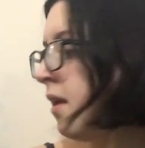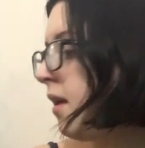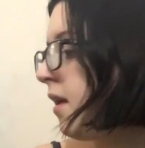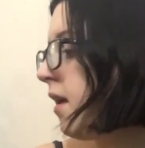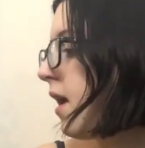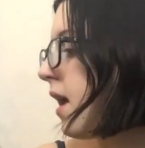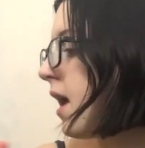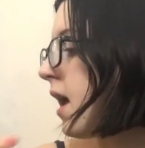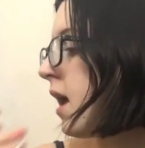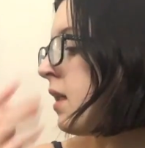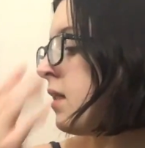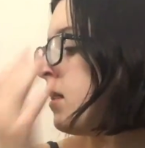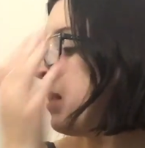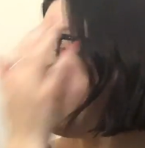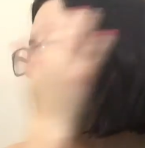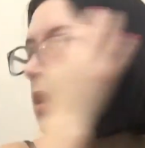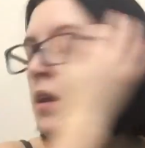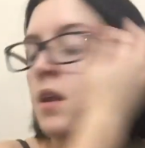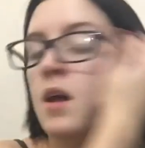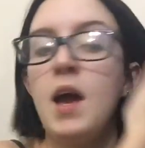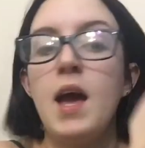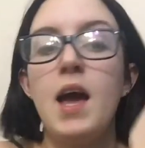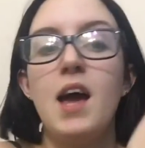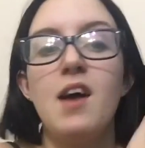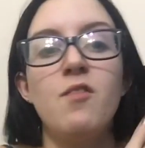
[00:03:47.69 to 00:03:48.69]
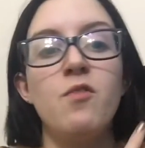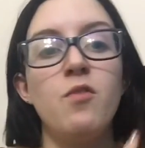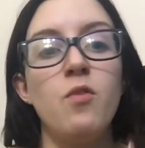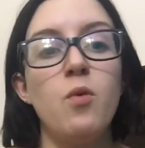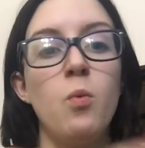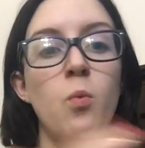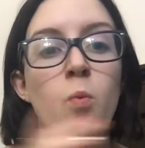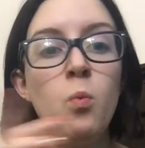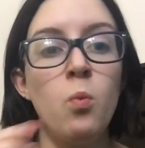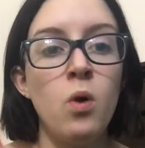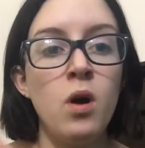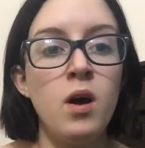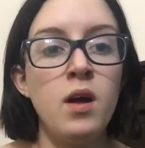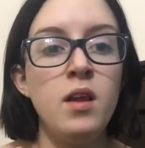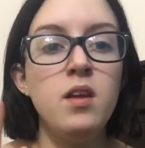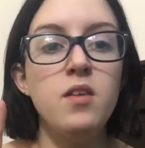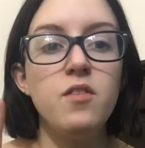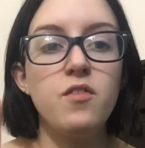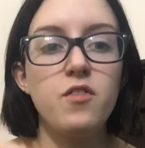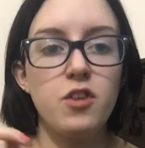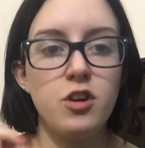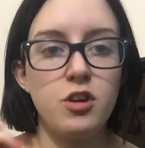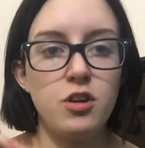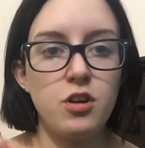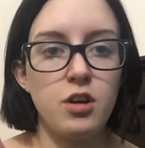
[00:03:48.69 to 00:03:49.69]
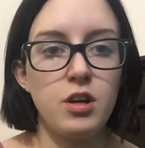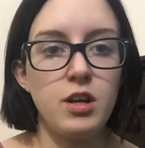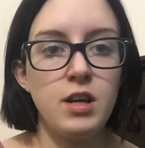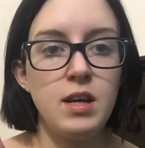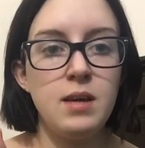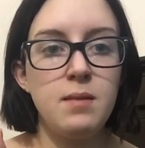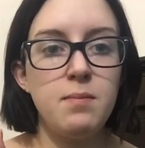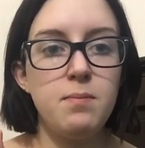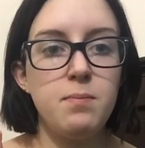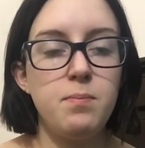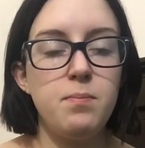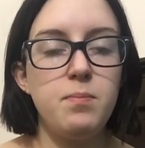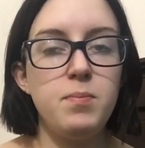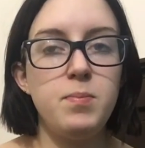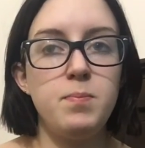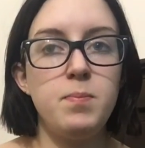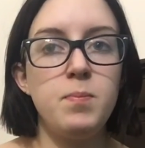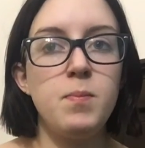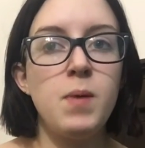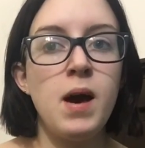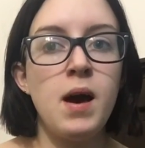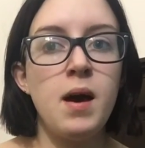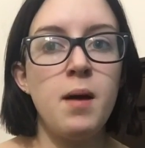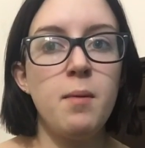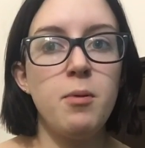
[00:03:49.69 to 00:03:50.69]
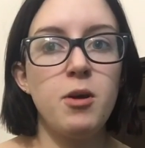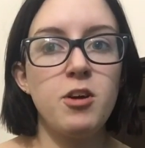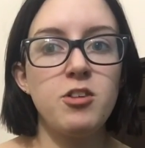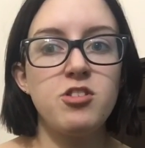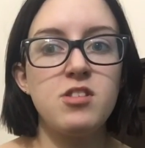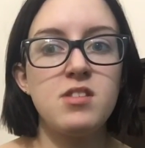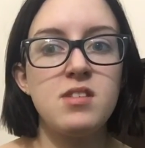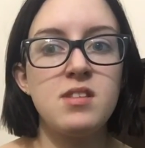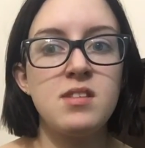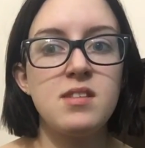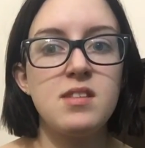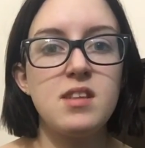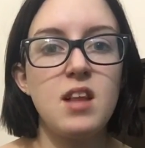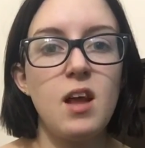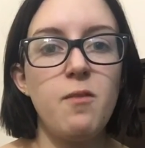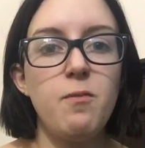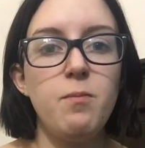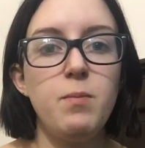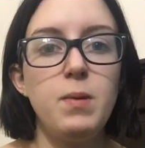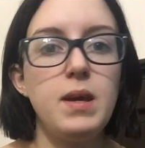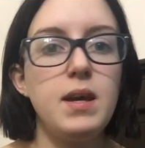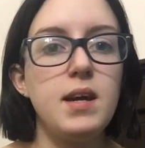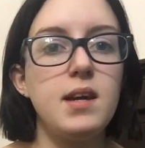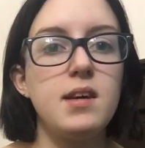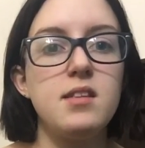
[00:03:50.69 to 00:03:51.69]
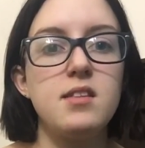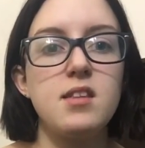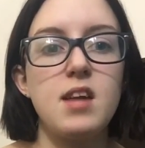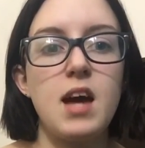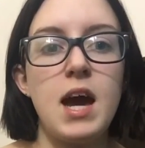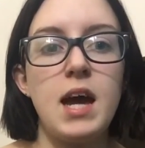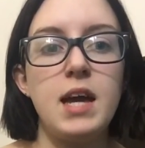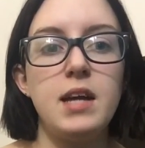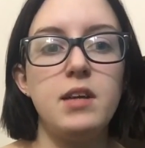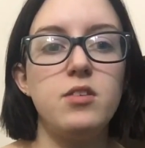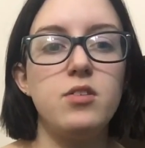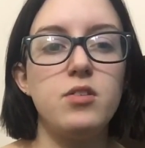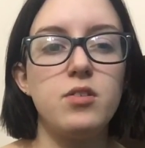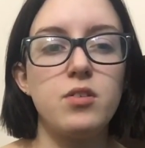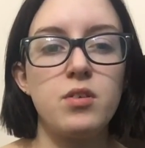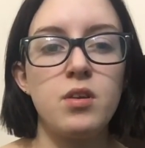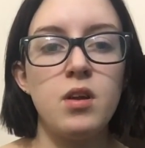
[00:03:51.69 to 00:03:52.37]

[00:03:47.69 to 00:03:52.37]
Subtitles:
And then I have 1 for dirty brushes and stuff because I